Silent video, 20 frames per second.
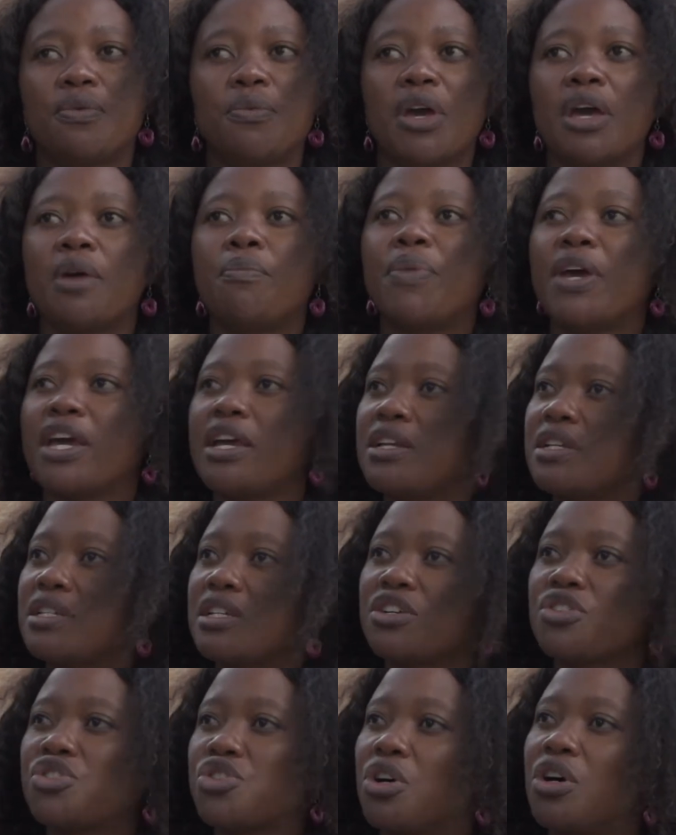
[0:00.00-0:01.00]
a
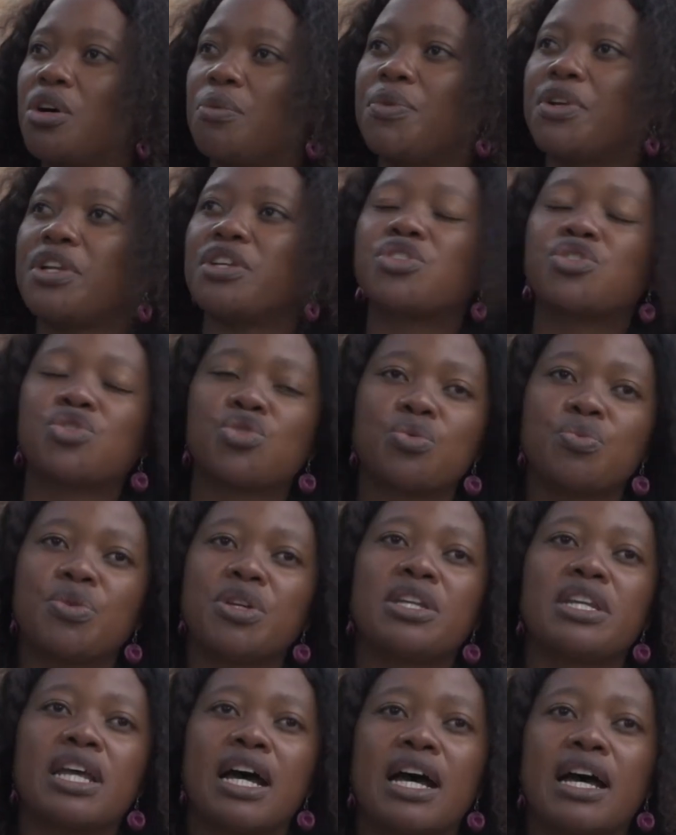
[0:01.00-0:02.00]
painting job needs to
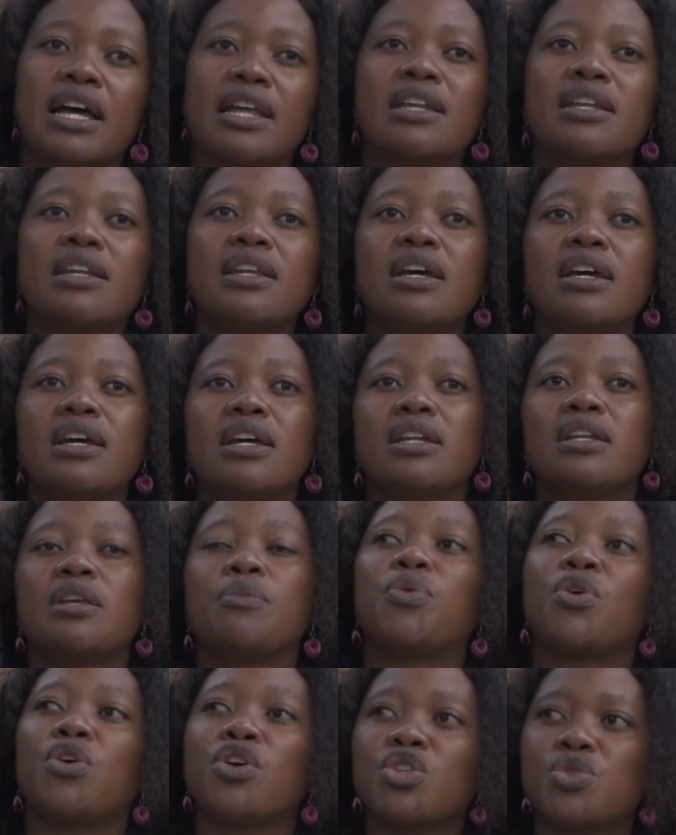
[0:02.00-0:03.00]
be done, the
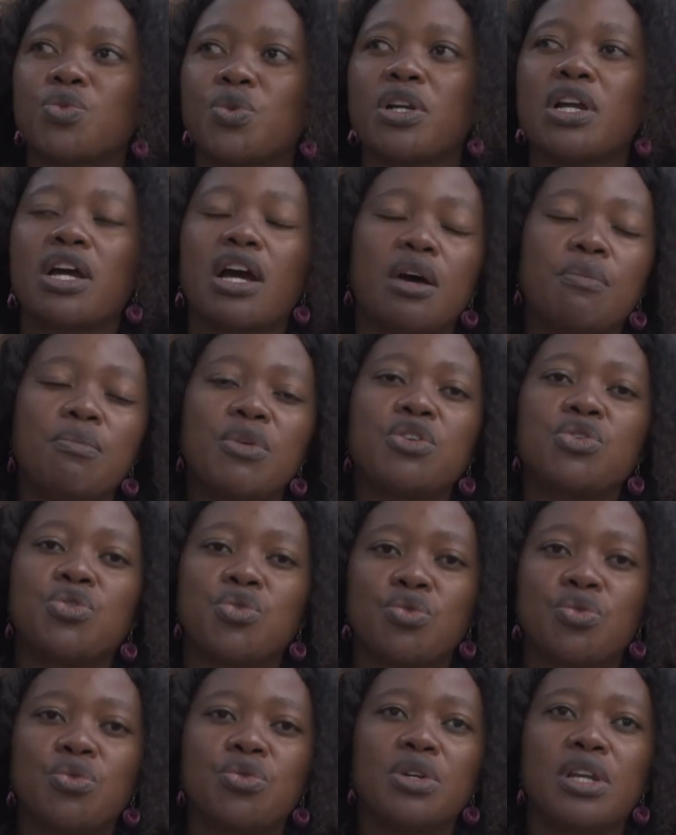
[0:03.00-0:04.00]
boys will come and
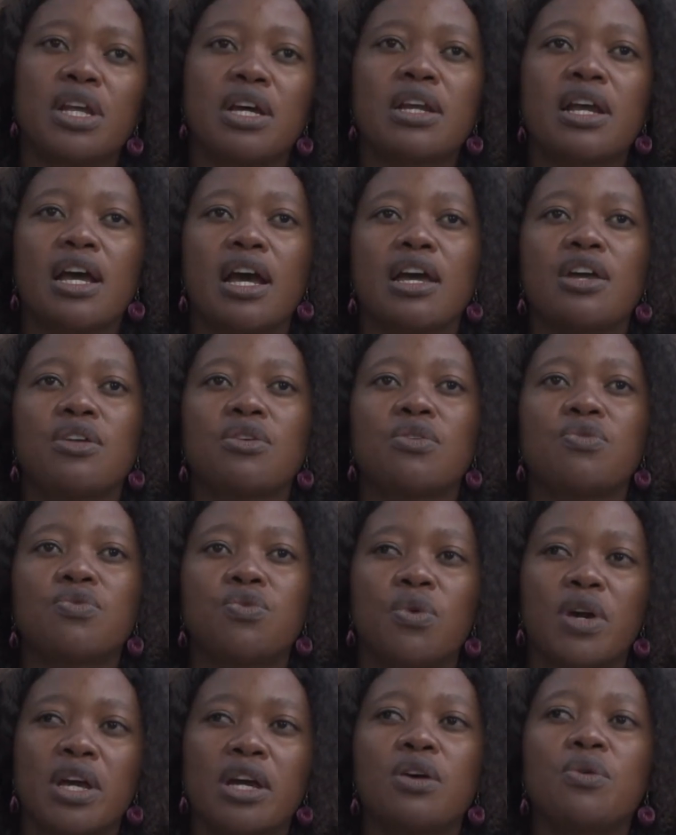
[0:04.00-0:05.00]
do that kind of
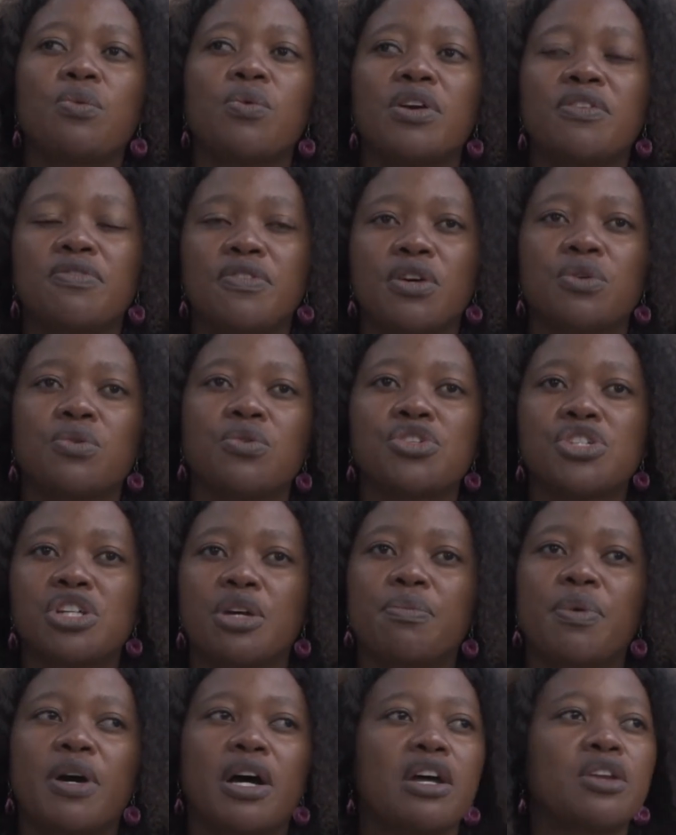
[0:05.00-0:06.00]
work with the Good
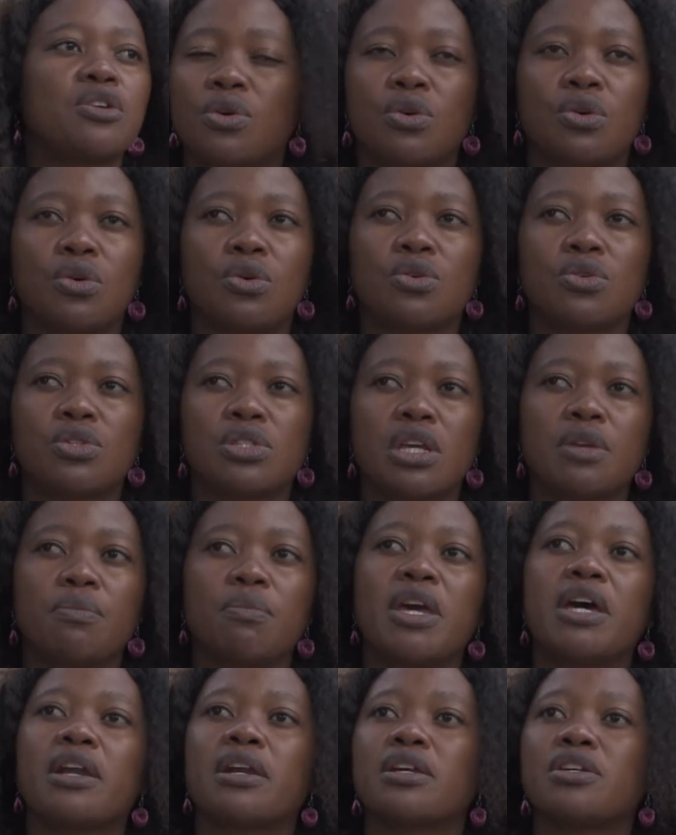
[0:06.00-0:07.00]
Shepherd or St.
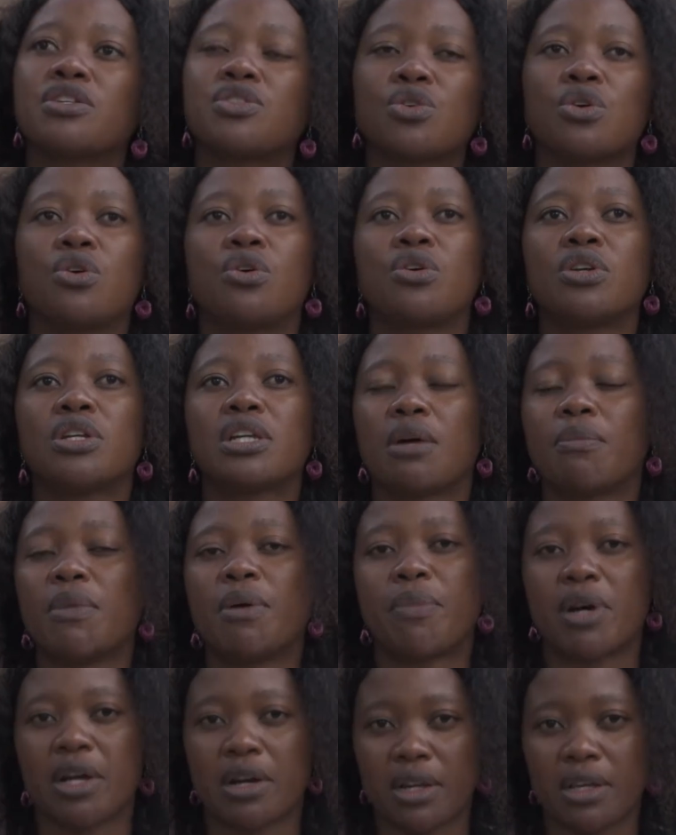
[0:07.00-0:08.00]
Mary's or
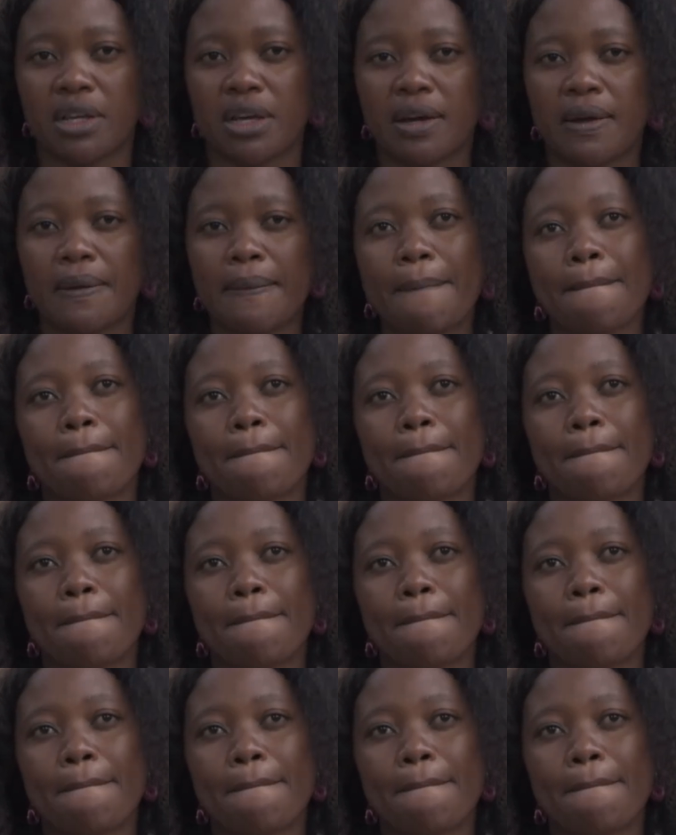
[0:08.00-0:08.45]
Ntaba Maria.